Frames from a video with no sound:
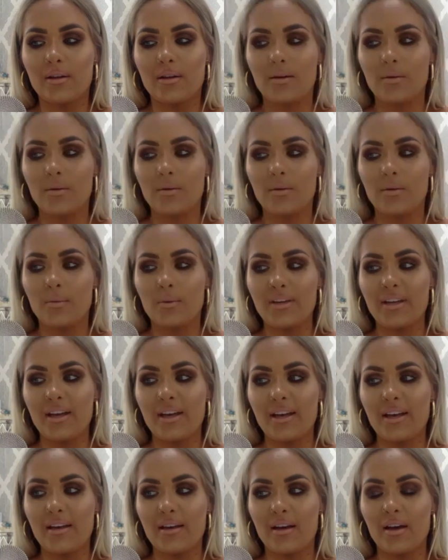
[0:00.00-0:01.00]
when
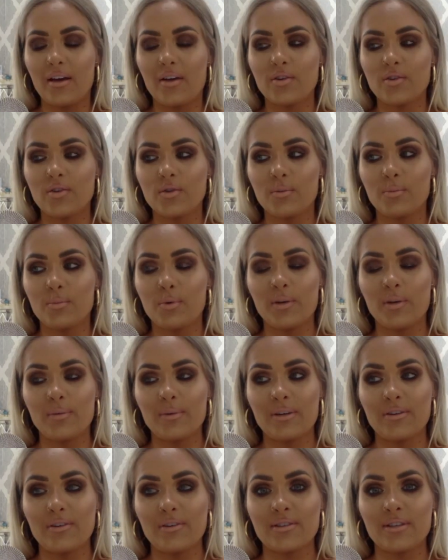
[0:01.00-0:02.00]
I got to a point where
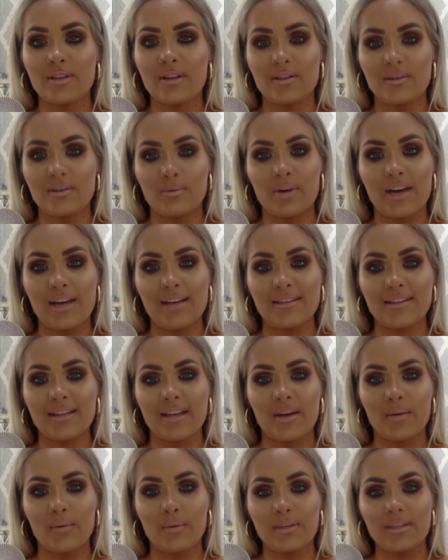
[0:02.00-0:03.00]
I was so depressed that
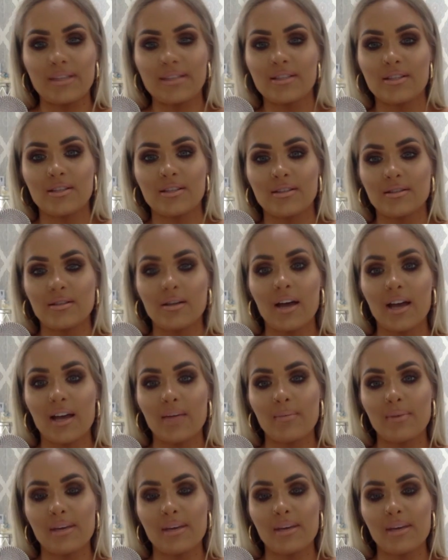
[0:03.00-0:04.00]
I wanted to die,
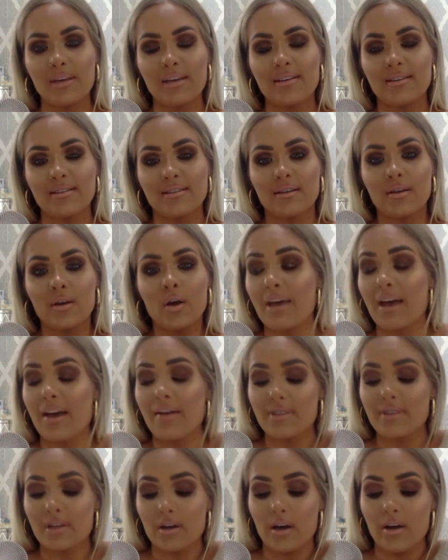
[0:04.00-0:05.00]
because
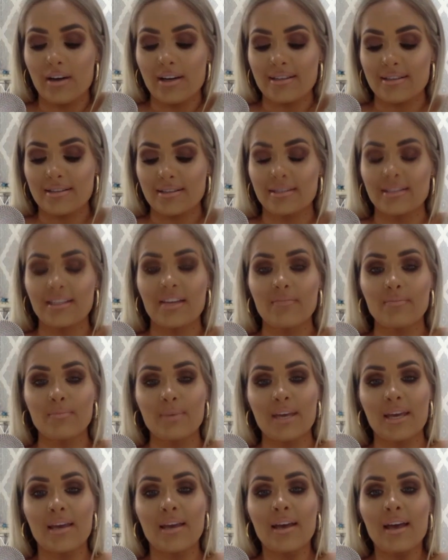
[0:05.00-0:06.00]
the car accident left
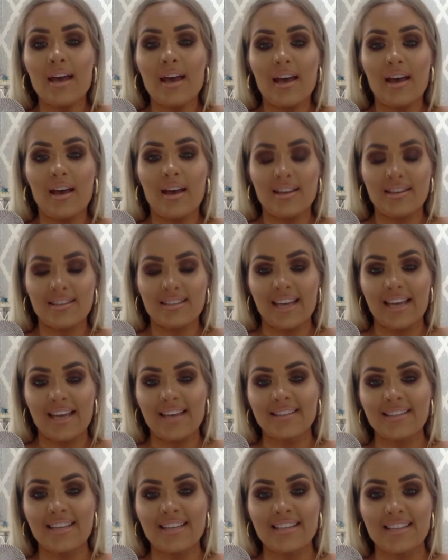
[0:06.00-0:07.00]
me as a
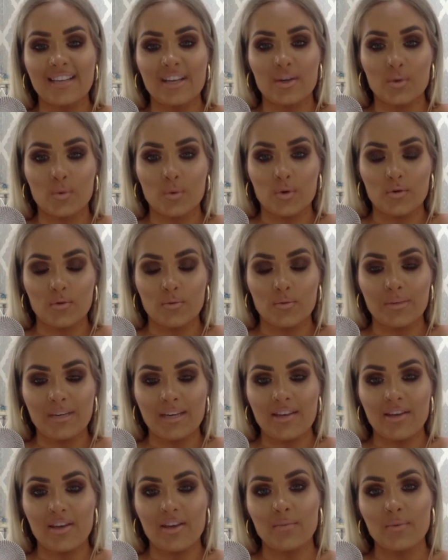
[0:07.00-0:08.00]
C6
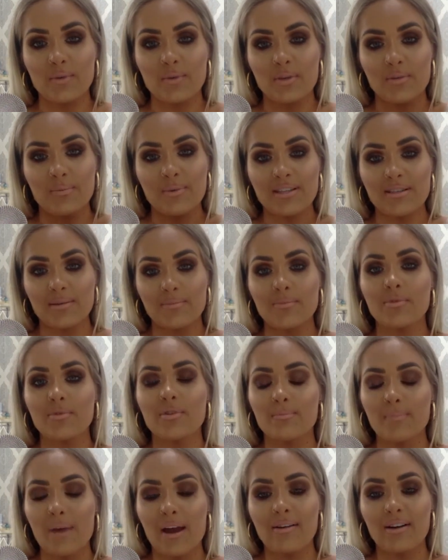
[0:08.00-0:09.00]
quadriplegic, which means I'm
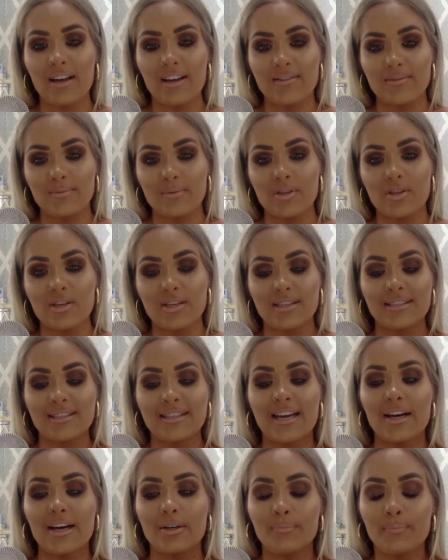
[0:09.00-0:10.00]
paralysed from the chest
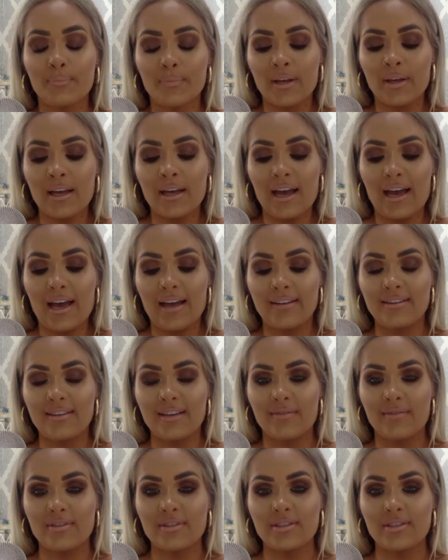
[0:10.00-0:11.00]
down and
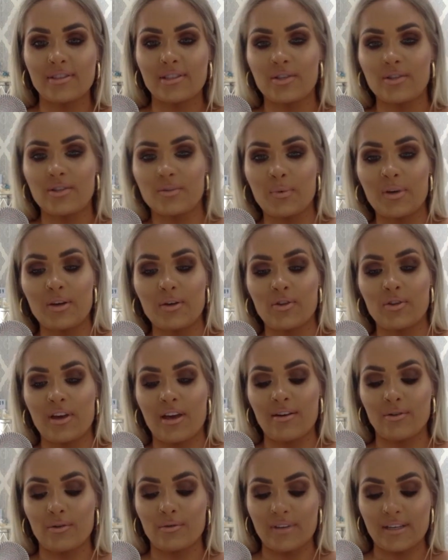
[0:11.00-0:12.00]
having to use a
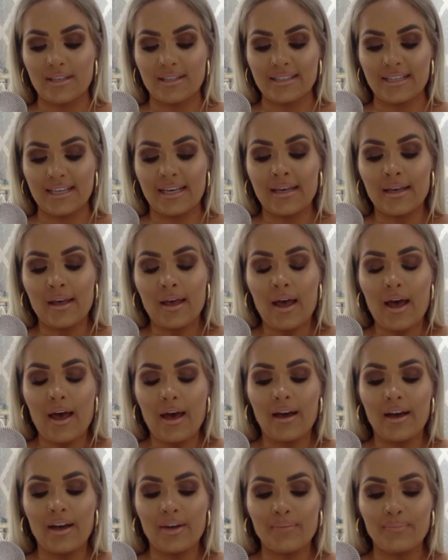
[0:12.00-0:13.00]
wheelchair, obviously.
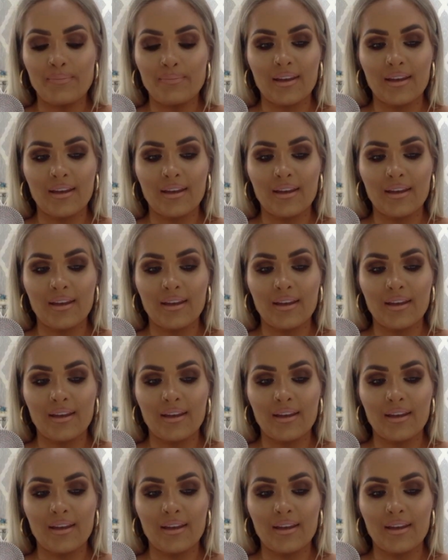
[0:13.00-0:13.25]
And